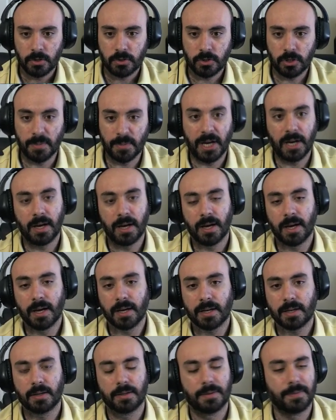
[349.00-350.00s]

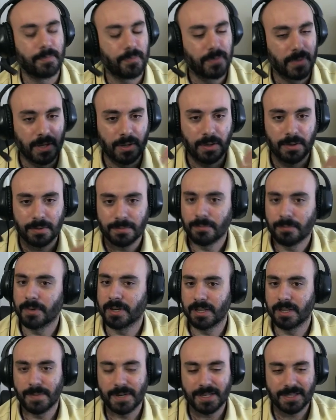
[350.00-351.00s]
Jubak. One
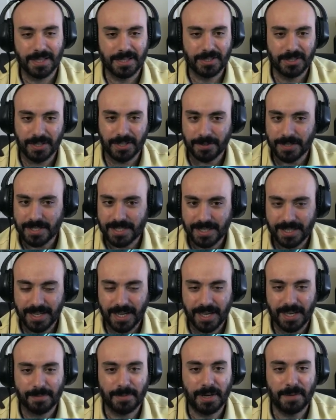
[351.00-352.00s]
of the best legendaries in the
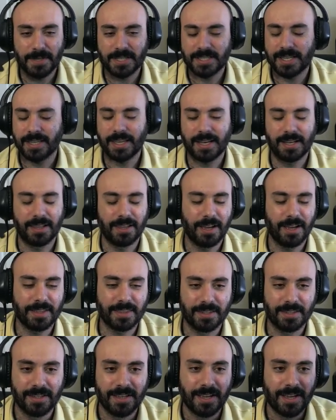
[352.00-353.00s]
game. I'm going to say that a
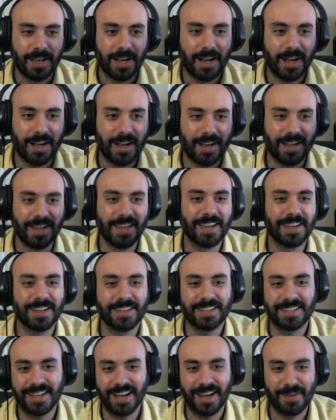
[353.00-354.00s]
lot.
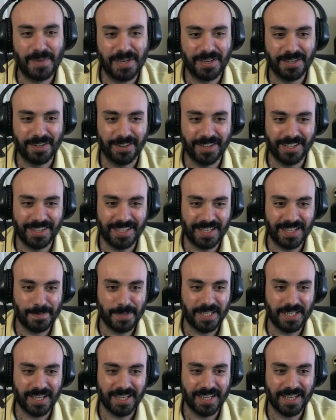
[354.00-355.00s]
Copy a card in the
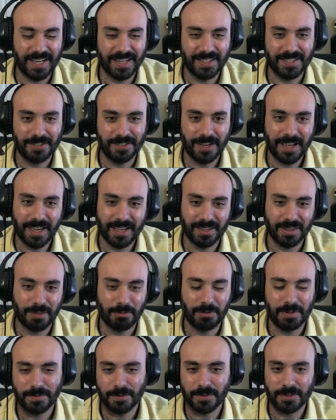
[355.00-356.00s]
enemy deck and add it to your hand.
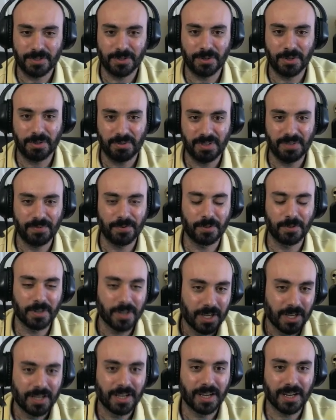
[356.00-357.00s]
3 for a 2/3
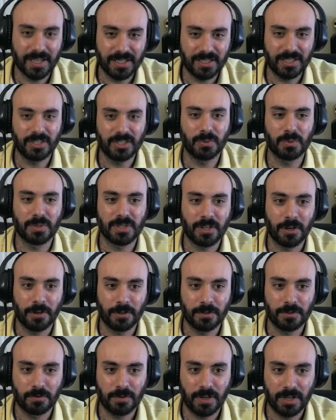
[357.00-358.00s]
for a continuous
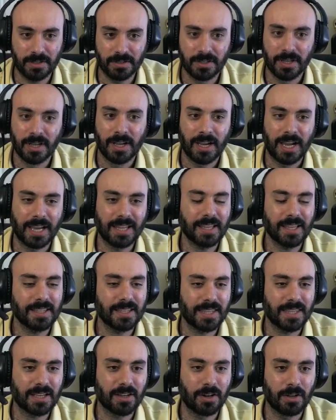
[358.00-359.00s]
card draw. I like
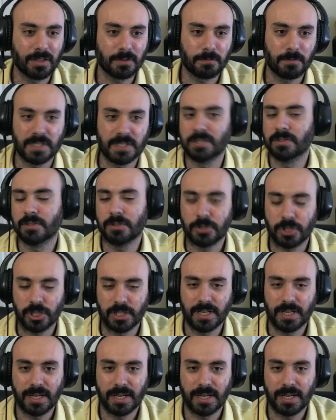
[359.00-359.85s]
that they call it resolution